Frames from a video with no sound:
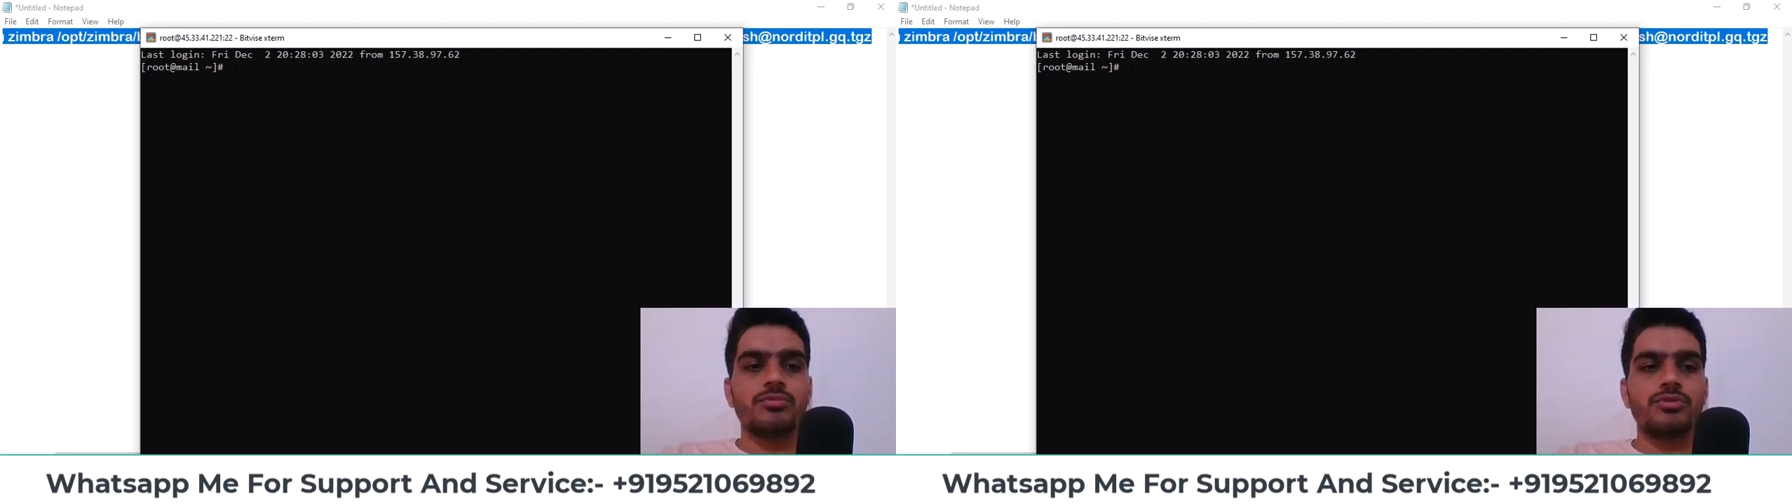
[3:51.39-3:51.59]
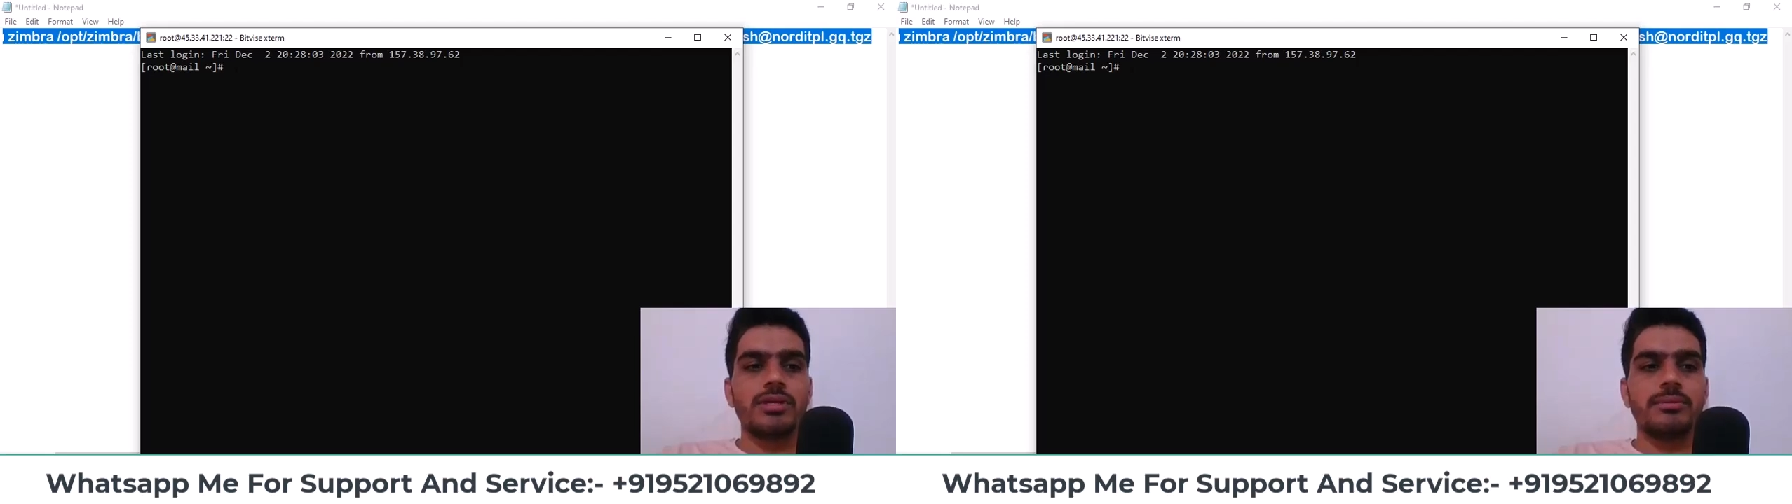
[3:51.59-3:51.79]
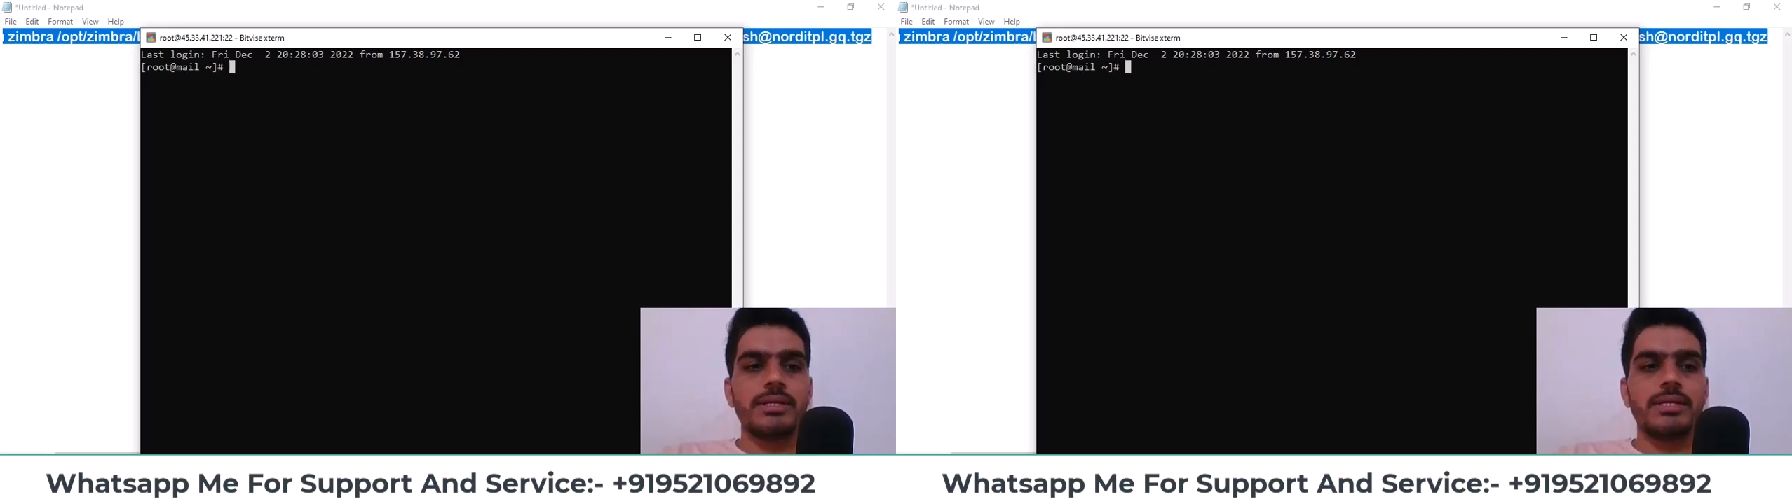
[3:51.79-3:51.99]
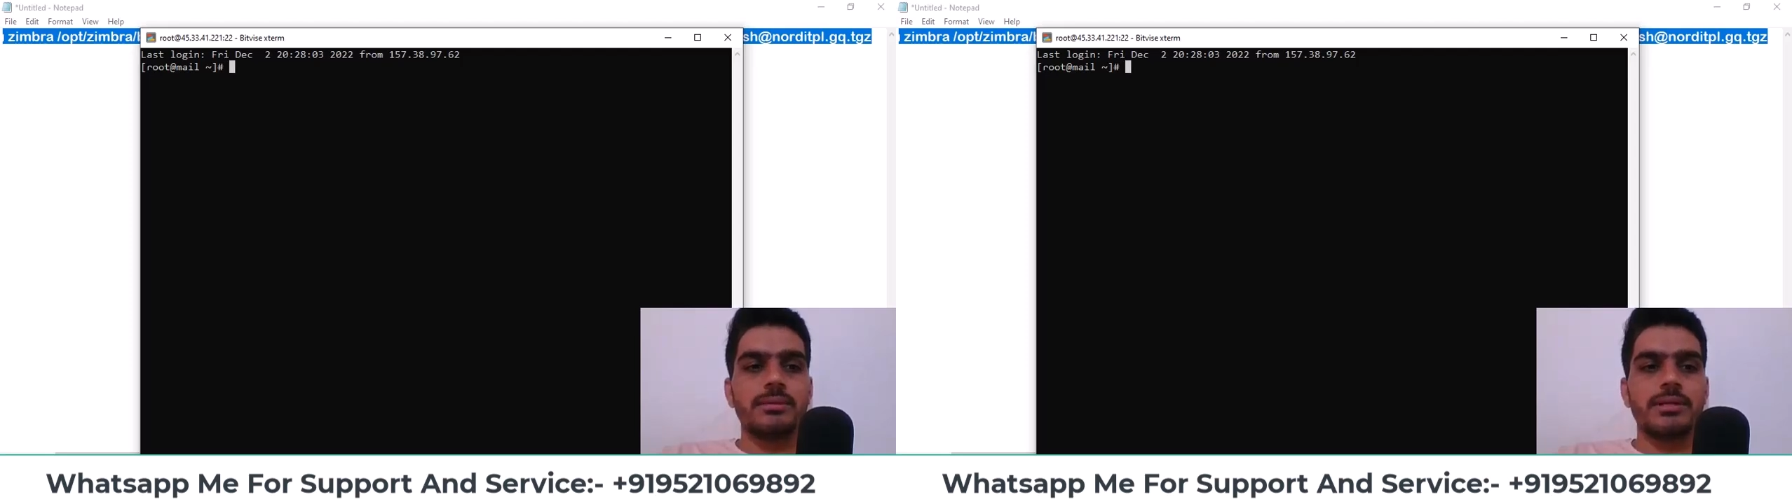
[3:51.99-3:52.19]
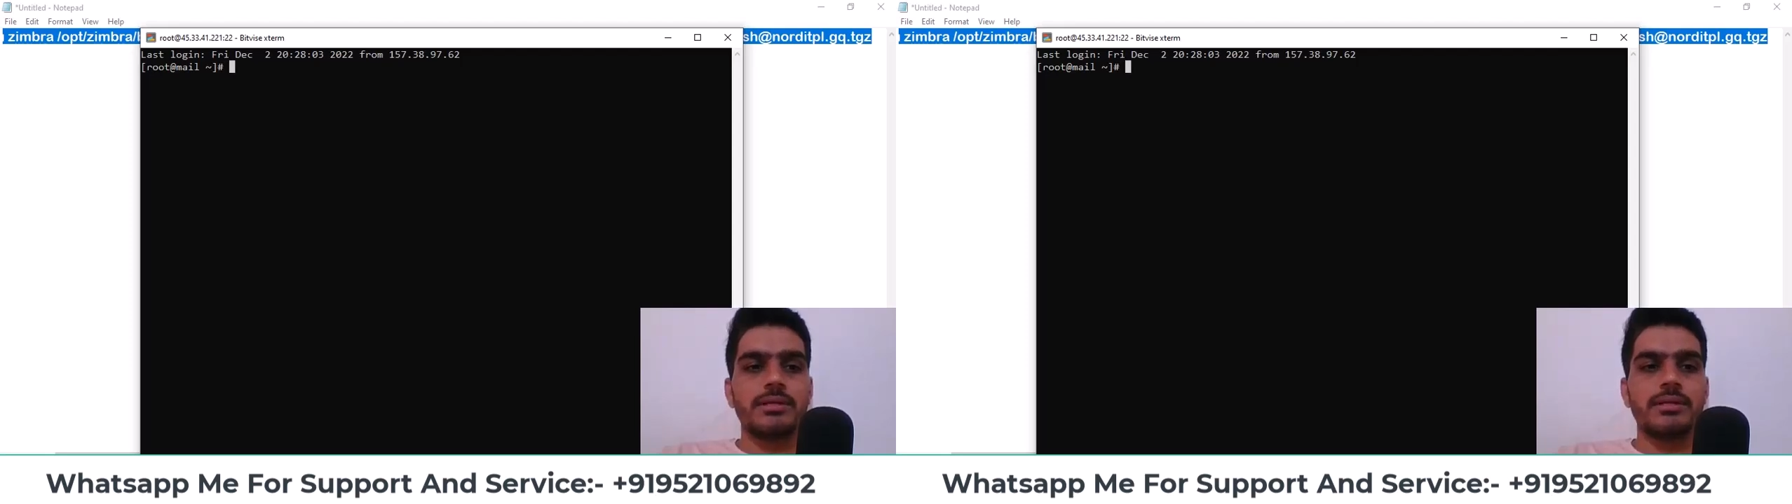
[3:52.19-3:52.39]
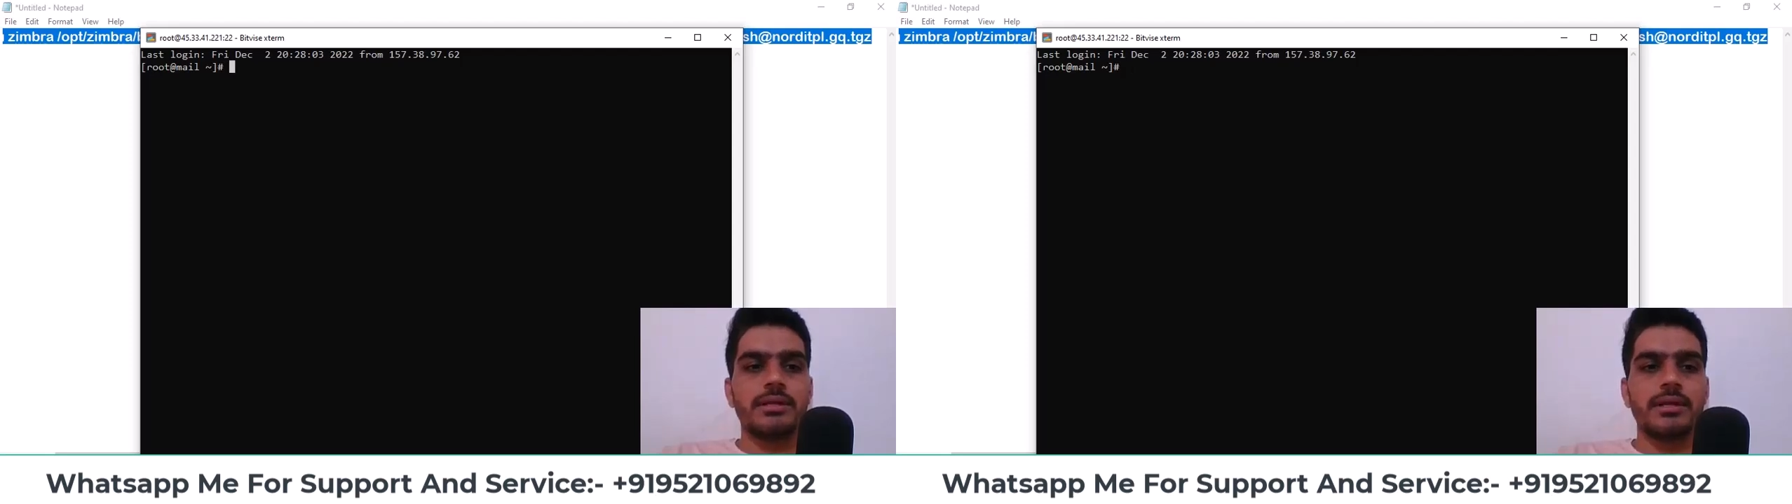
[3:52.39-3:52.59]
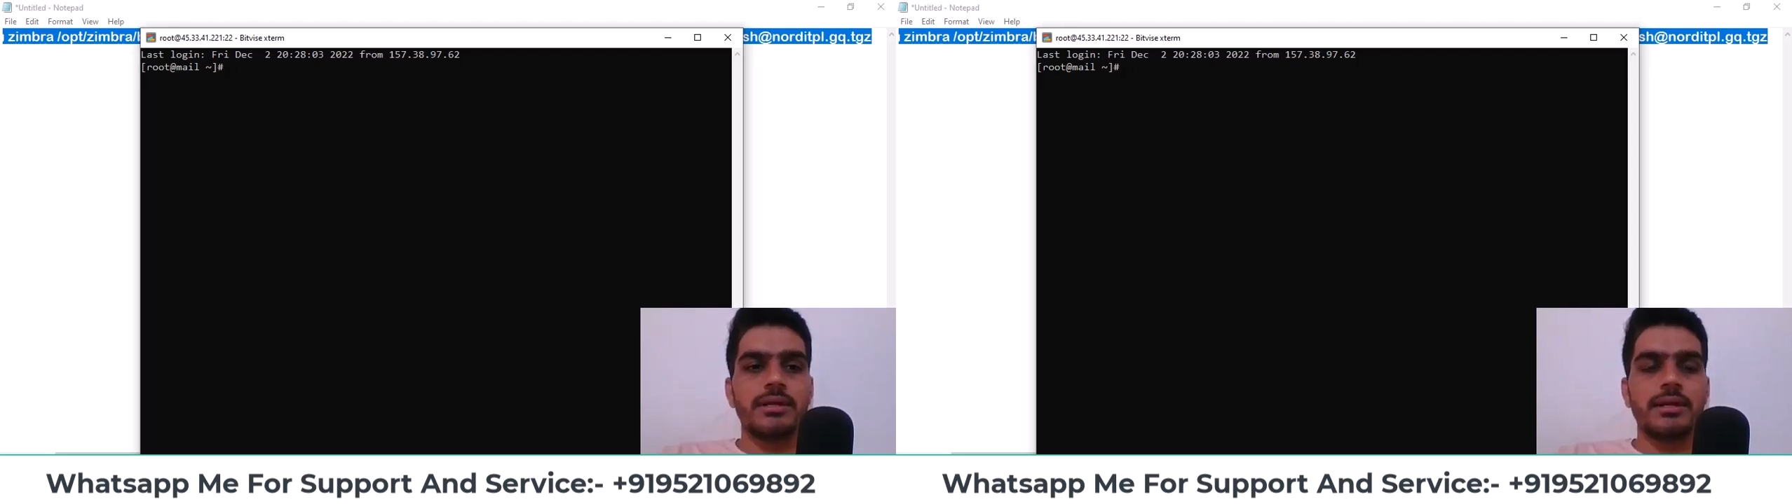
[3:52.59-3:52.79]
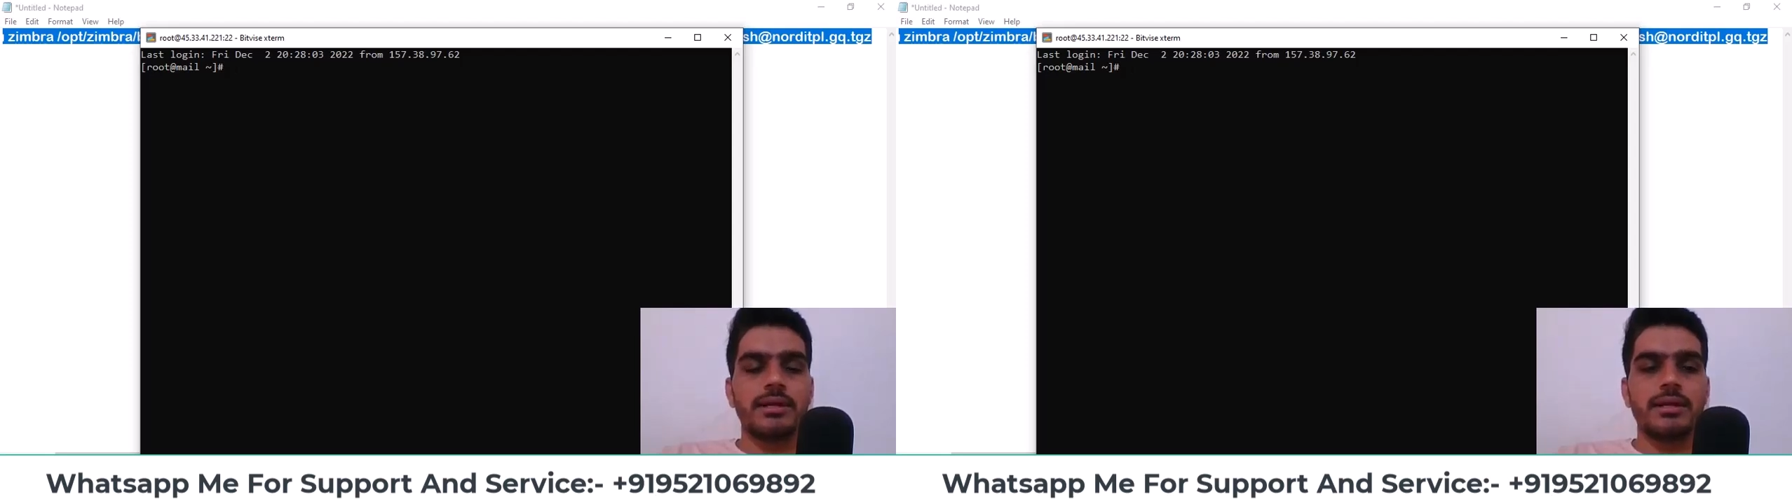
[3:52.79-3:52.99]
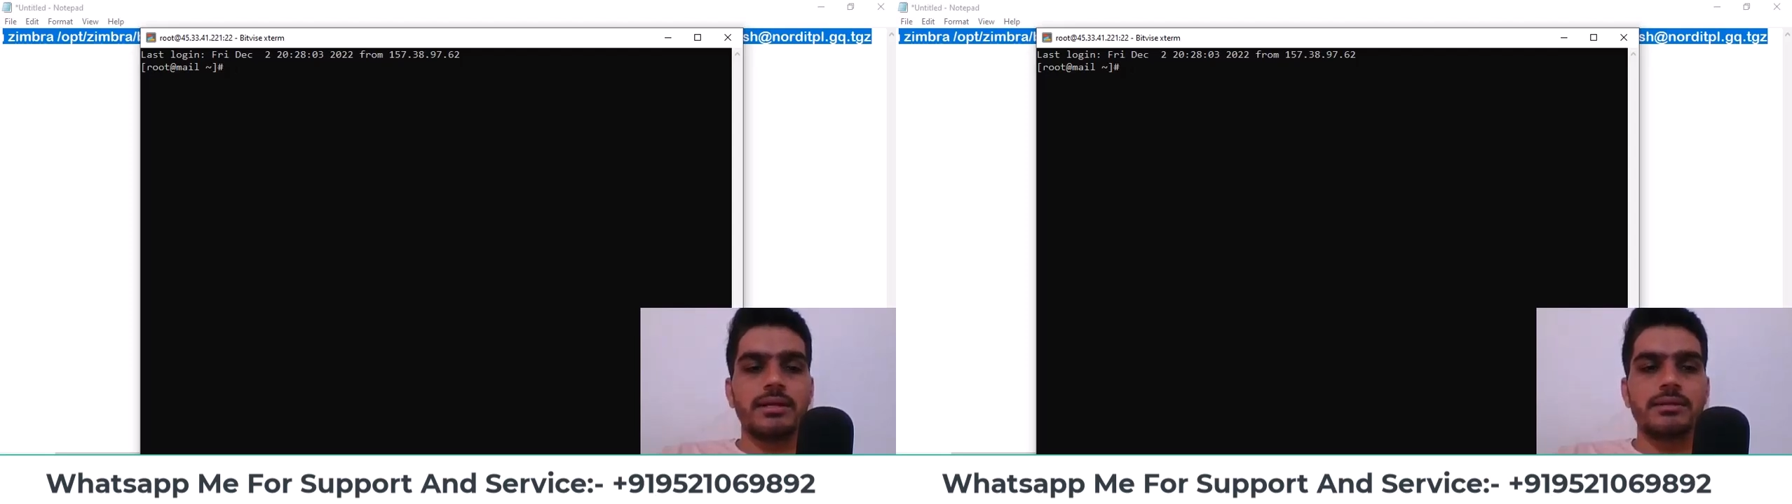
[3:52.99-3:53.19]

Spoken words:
Okay, then I pasted